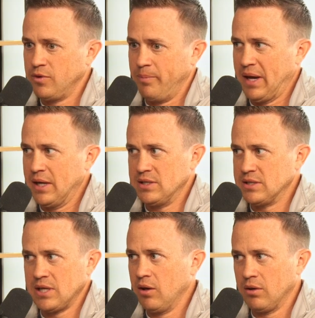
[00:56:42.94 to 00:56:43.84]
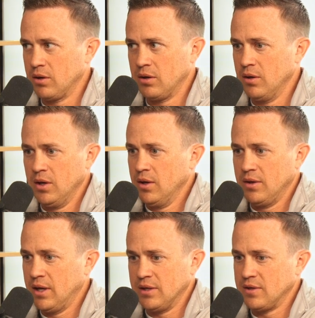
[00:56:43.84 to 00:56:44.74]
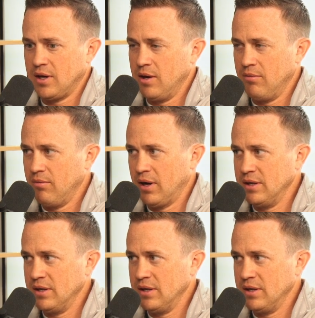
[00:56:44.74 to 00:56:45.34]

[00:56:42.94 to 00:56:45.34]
bad to tell her that I